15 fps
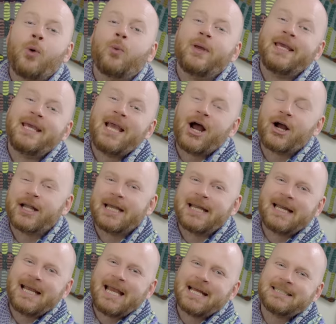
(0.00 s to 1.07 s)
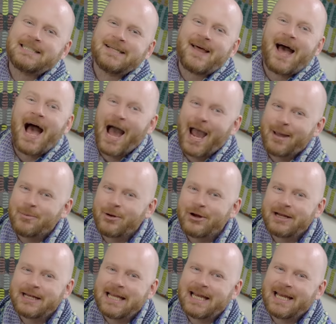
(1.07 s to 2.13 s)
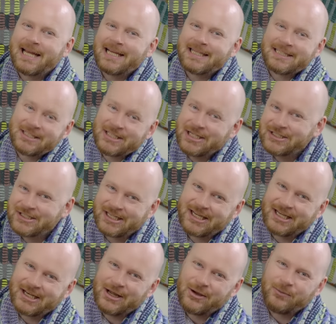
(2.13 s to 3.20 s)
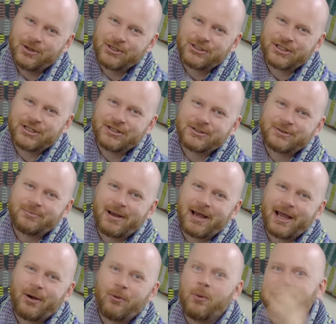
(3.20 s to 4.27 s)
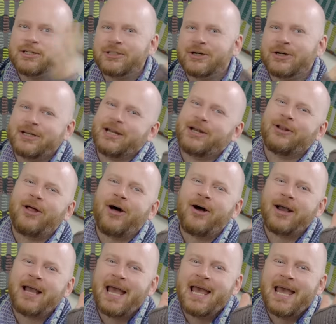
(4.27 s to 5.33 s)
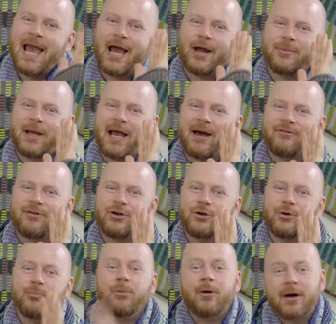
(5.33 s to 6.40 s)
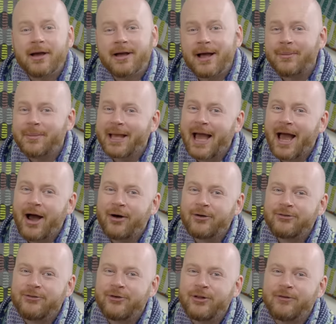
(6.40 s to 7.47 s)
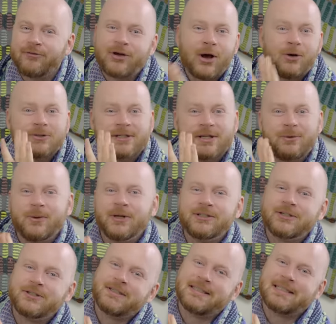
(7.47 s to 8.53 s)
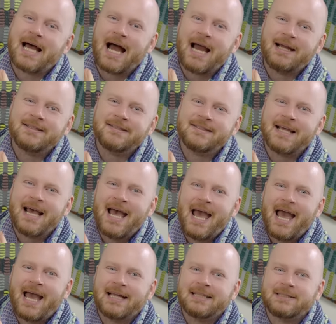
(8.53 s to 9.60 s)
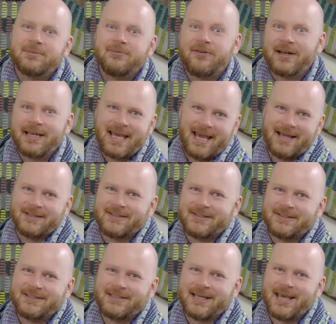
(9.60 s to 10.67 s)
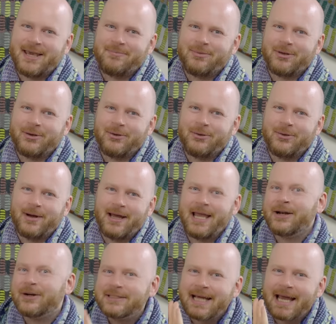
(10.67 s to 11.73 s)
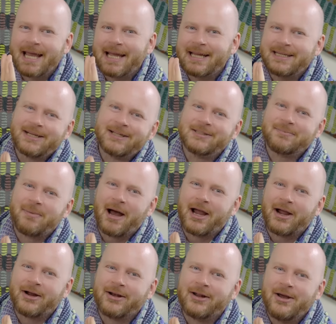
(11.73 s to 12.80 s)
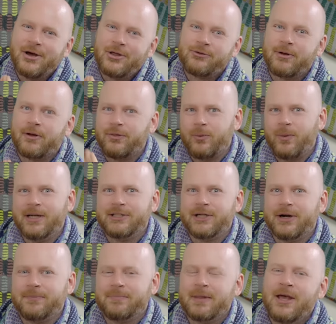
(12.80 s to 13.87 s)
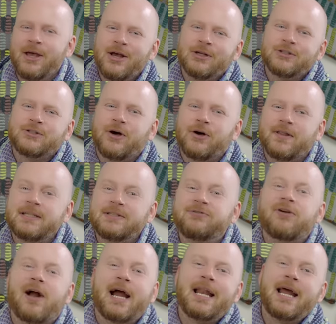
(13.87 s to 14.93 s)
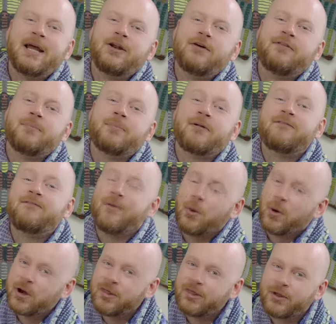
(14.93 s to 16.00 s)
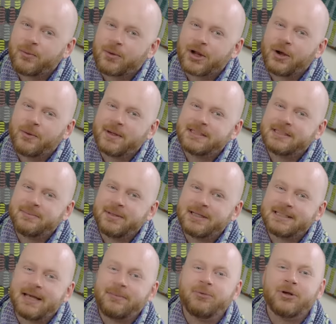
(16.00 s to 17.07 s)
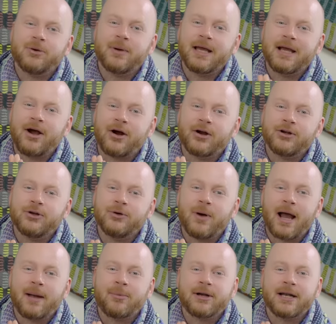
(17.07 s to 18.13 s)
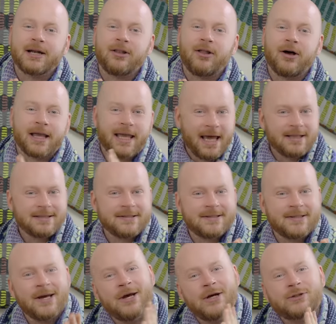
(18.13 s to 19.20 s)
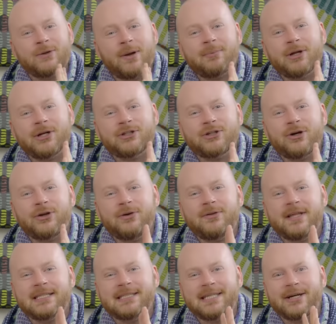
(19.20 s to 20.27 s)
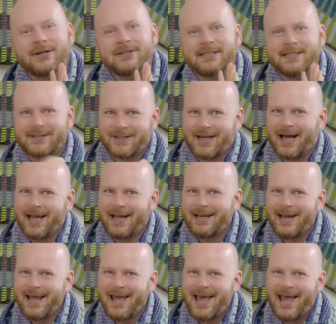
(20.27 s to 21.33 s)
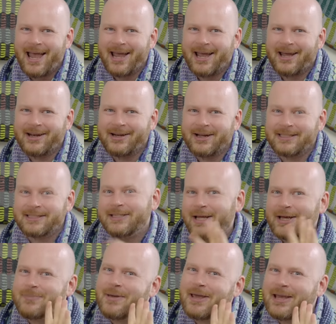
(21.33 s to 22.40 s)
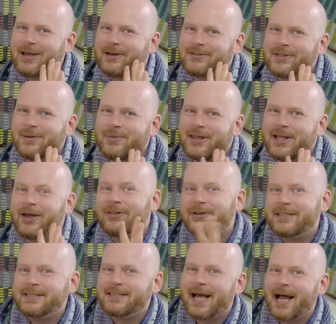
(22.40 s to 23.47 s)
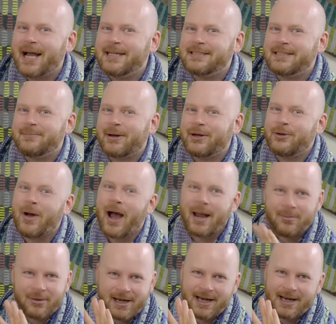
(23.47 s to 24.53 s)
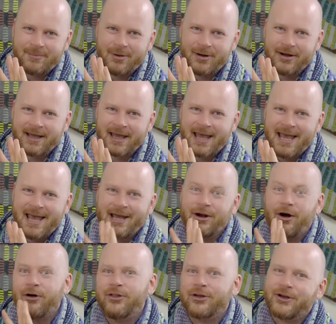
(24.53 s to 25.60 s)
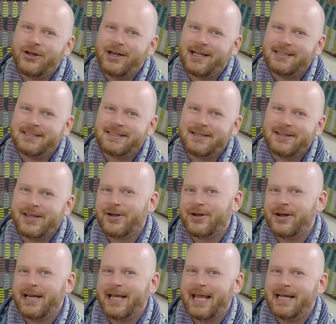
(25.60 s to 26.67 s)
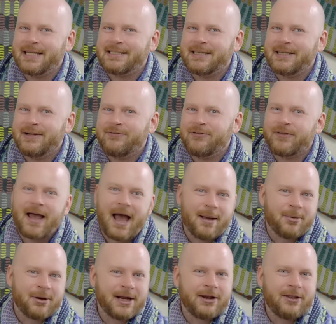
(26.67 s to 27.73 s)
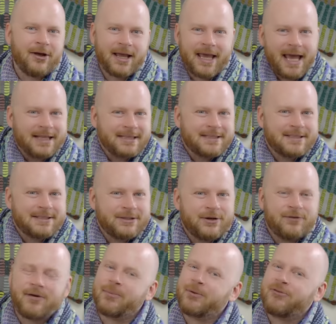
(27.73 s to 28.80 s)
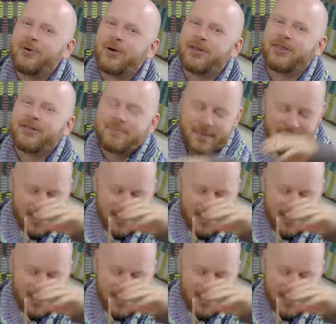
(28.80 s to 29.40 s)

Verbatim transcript: We are getting into the Hiberknitting season, which is my winter knit along, and we have a new book coming out full of cozy winter designs and some fun kits to keep you entertained and inspired throughout the winter. So this Friday, November 4th, we're going to be debuting our new Hiberknitalong kits. So I'm gonna show you this year's design and a sneak peek of some of the other designs in my new Hiberknitting book and all the goodies that you're gonna get for the Hiberknitalong November 4th.